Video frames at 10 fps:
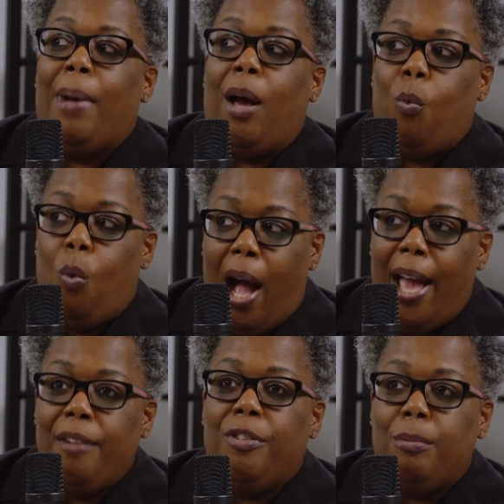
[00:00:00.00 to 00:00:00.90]
My
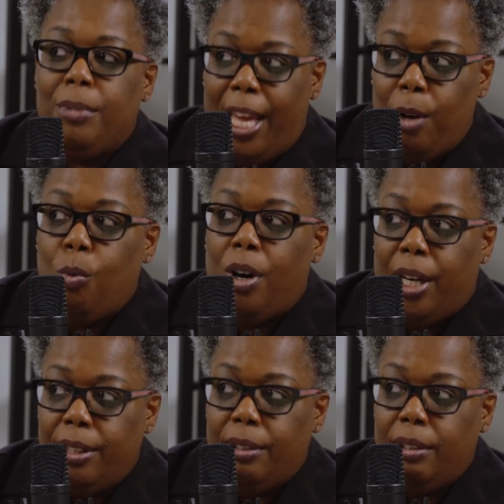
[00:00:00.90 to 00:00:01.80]
why from day
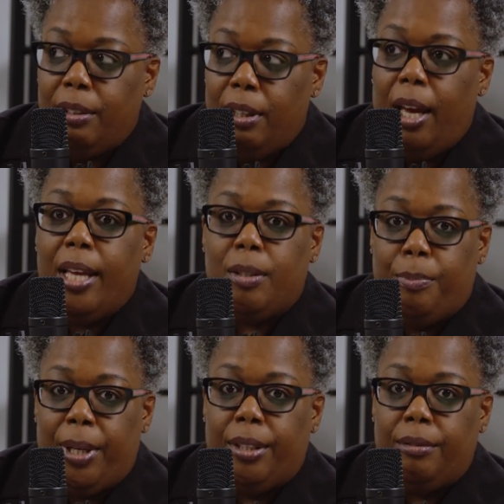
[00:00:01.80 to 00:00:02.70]
one has
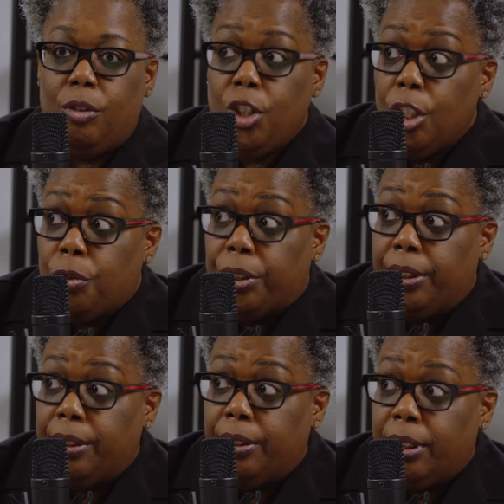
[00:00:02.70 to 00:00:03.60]
been children.
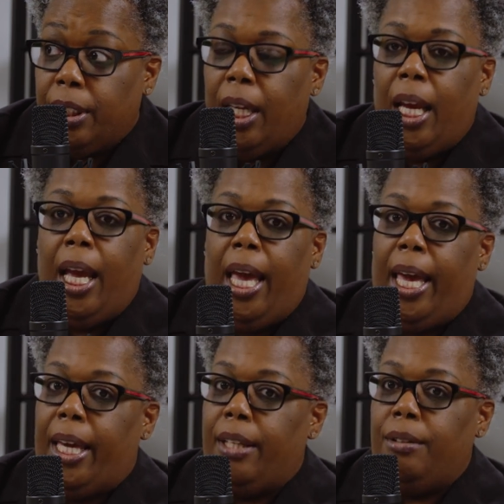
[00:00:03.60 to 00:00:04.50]

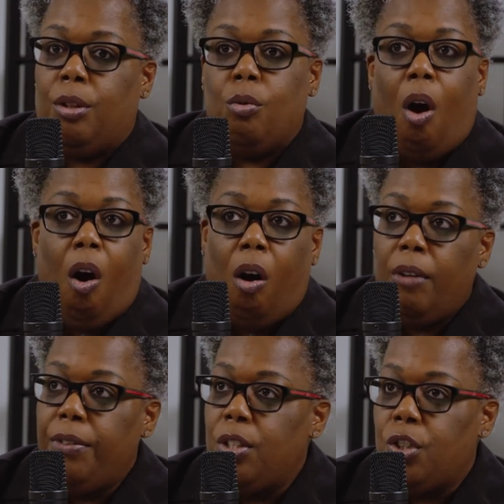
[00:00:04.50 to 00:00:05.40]
And through all
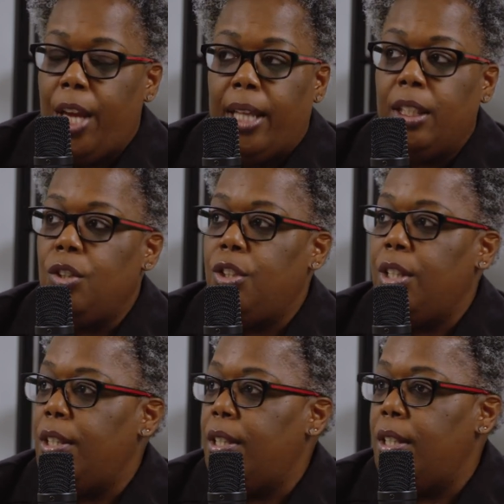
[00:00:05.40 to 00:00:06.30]
of the
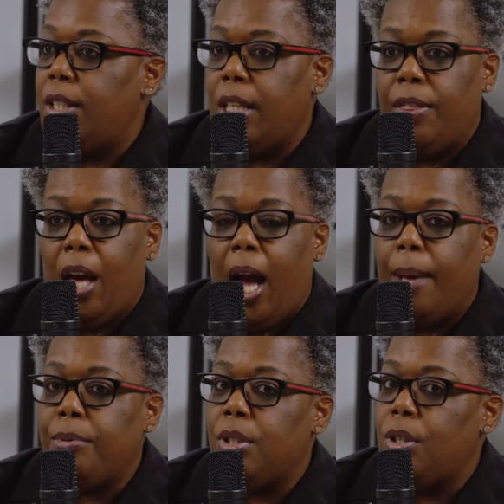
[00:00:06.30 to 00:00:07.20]
challenges and the
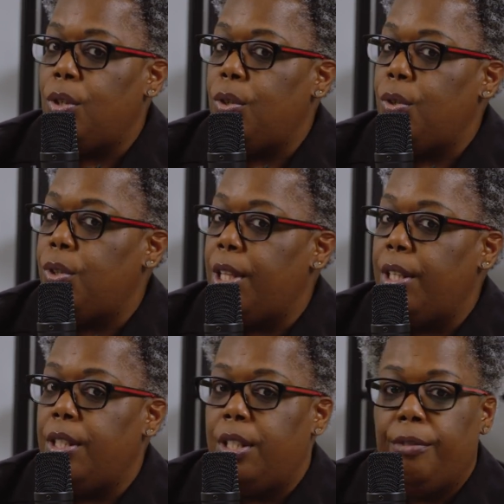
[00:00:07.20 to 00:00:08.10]
obstacles and
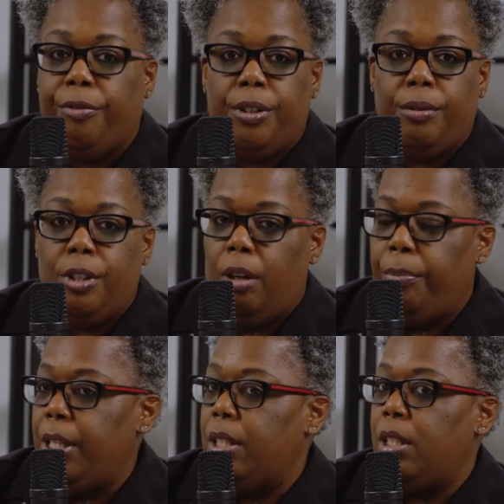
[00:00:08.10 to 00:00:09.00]
the different,
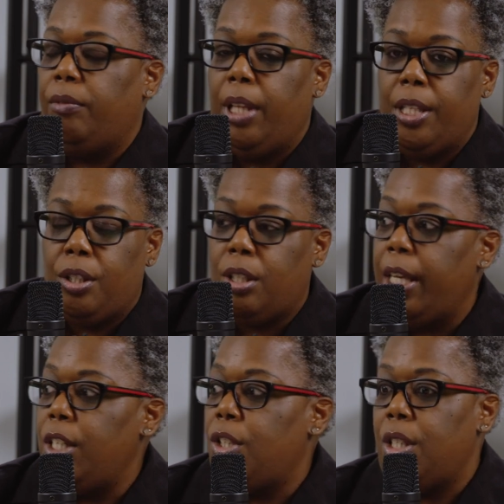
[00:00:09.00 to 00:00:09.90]
pieces of
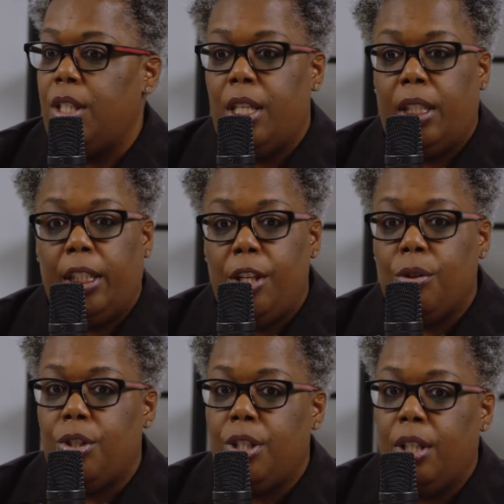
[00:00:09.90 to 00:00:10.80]
legislation and
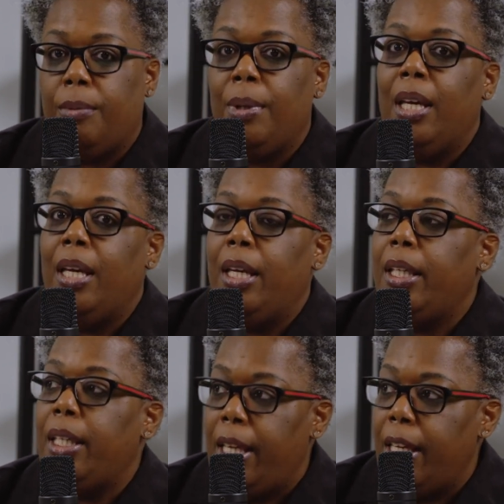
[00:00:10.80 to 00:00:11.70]
leadership,
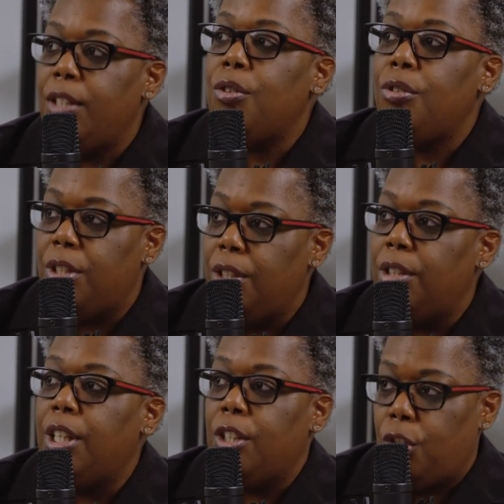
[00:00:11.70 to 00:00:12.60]
kids are still
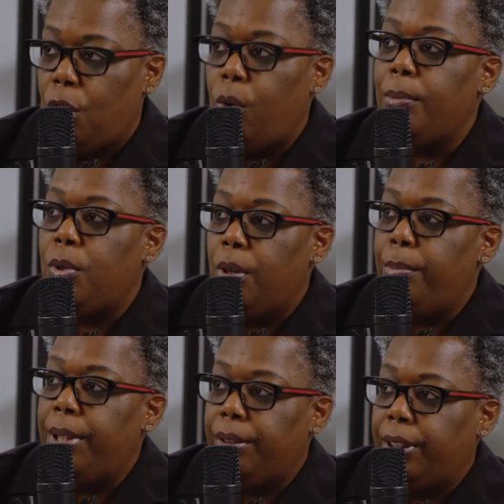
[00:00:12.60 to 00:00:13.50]
going to show up to a
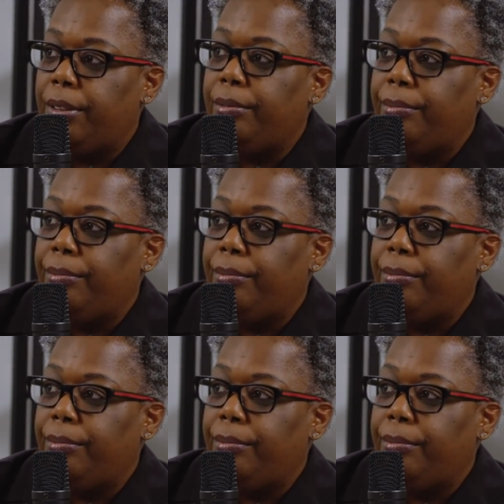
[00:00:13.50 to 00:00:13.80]
building.